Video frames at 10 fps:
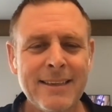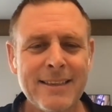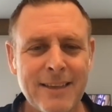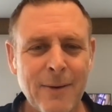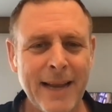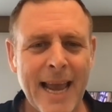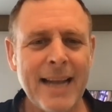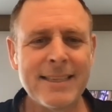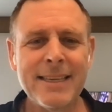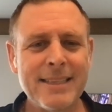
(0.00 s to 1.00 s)
So again,
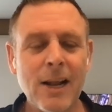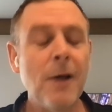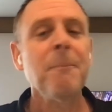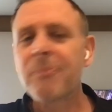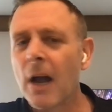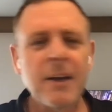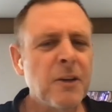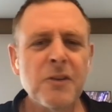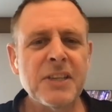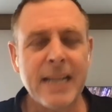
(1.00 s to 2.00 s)
it's not, I
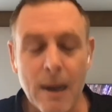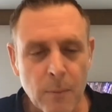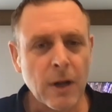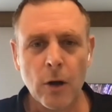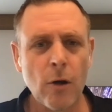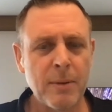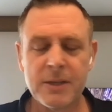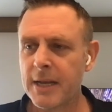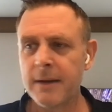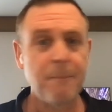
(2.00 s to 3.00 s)
can understand when a club
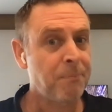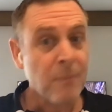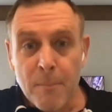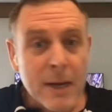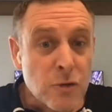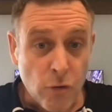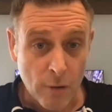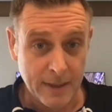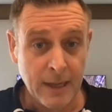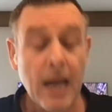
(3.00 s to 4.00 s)
is in big
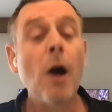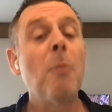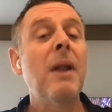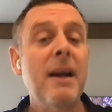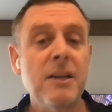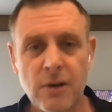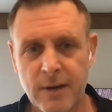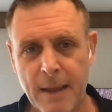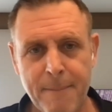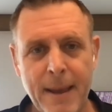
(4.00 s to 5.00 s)
trouble or players aren't
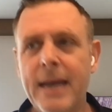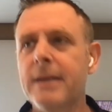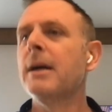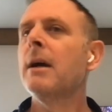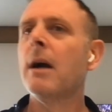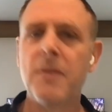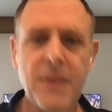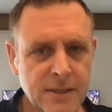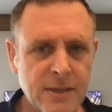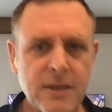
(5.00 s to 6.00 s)
getting paid or
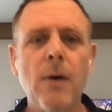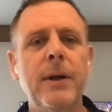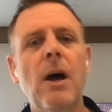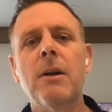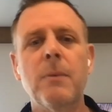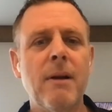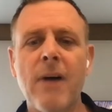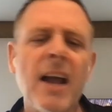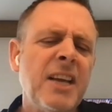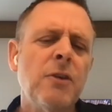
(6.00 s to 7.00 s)
this is going on or whatever.
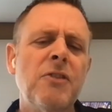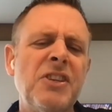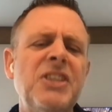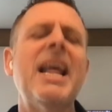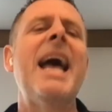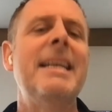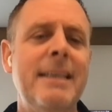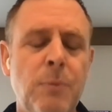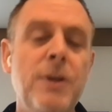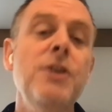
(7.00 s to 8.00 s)
I can
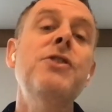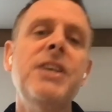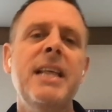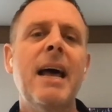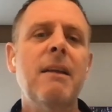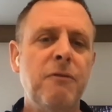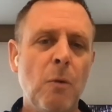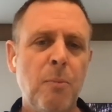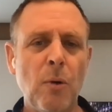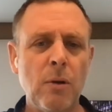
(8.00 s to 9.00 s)
understand when you see that in
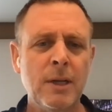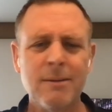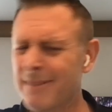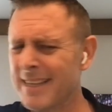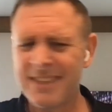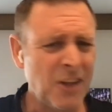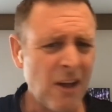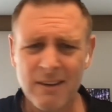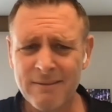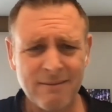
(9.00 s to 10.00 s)
football. That's
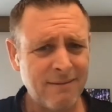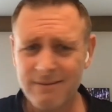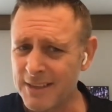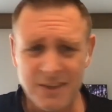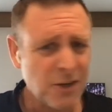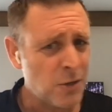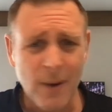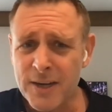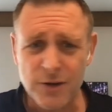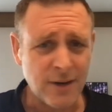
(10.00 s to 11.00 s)
not the
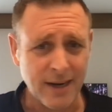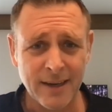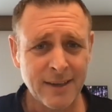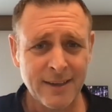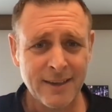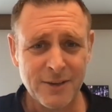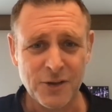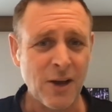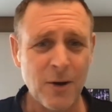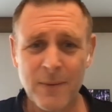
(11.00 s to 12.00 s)
situation here.
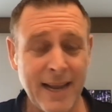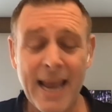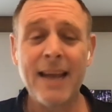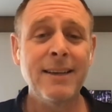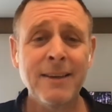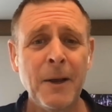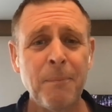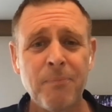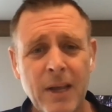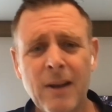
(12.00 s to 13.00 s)
So again,
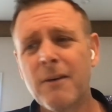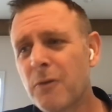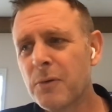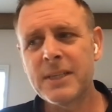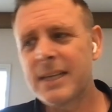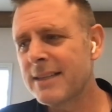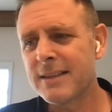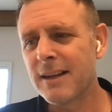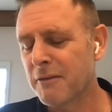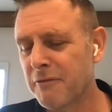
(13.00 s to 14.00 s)
you know, I've always said
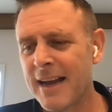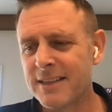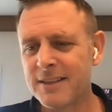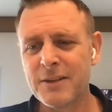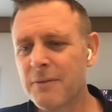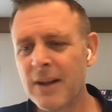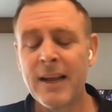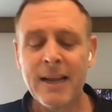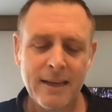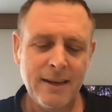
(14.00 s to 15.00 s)
to like fans and stuff like,
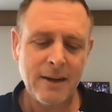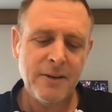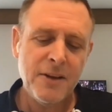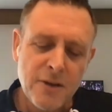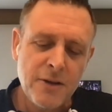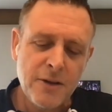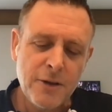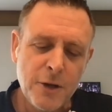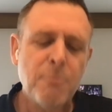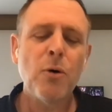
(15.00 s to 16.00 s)
you know,
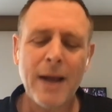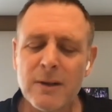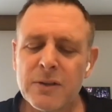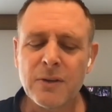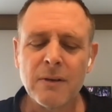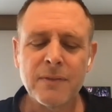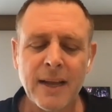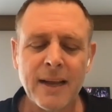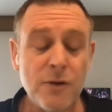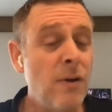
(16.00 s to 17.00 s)
you put out stuff
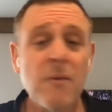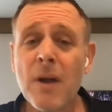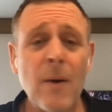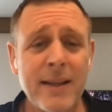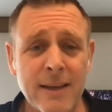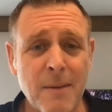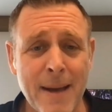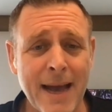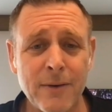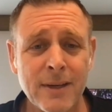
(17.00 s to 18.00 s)
that you don't know anything
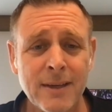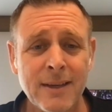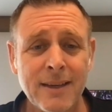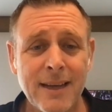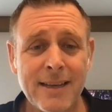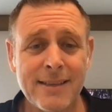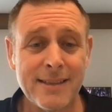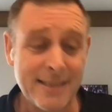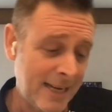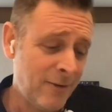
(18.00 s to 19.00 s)
about. It's
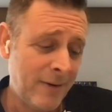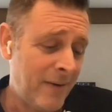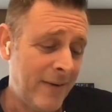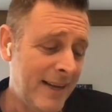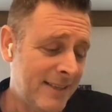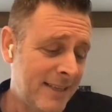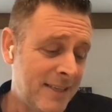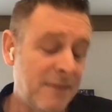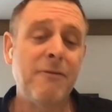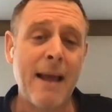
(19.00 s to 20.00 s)
incendiary.
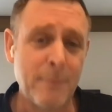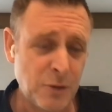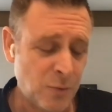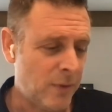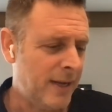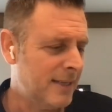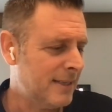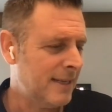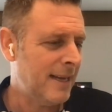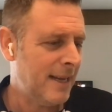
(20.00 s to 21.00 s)
It's inflammatory.
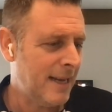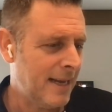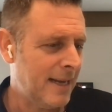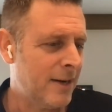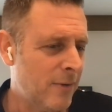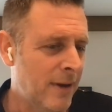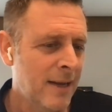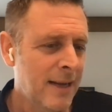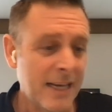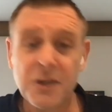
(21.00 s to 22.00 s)

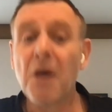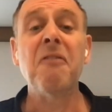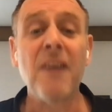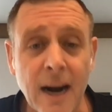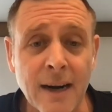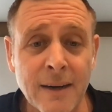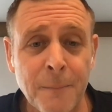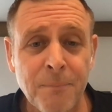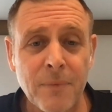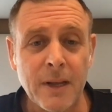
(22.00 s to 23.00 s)
It's not fair,
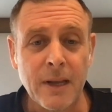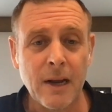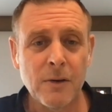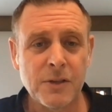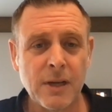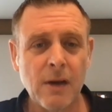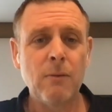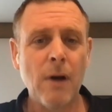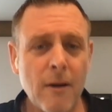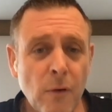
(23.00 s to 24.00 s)
you know.
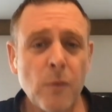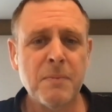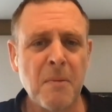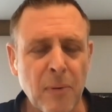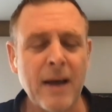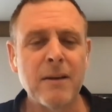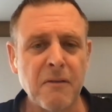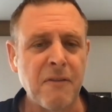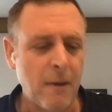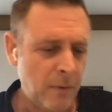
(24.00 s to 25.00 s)
So I've always been proud of the
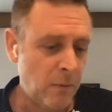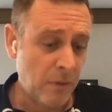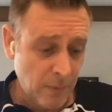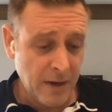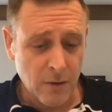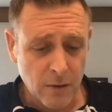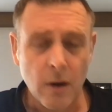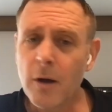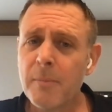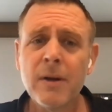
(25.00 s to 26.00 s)
fact we run a really good
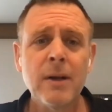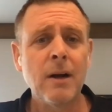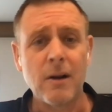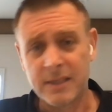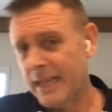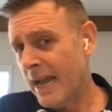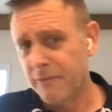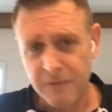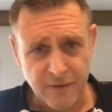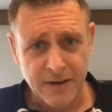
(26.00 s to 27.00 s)
club. Our
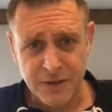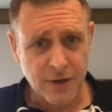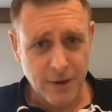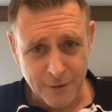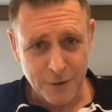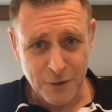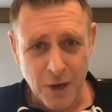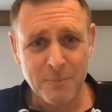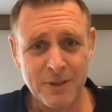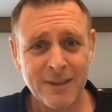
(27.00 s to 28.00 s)
staff are very secure in their
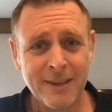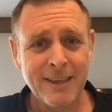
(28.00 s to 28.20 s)
jobs.